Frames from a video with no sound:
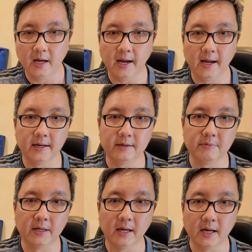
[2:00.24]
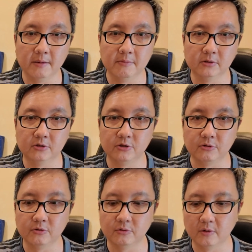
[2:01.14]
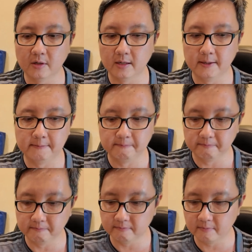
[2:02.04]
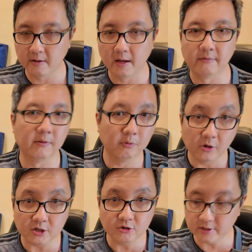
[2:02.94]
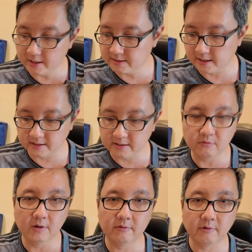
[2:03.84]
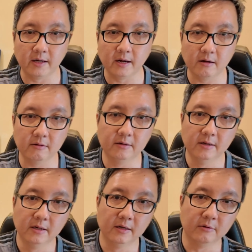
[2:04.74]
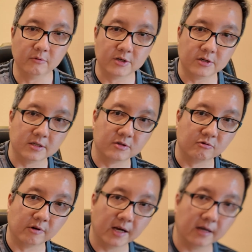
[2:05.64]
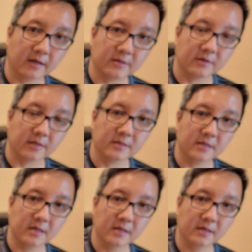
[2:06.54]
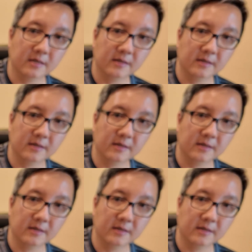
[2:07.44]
and being able to have the product showcase like this one right now, which is great. As you can see,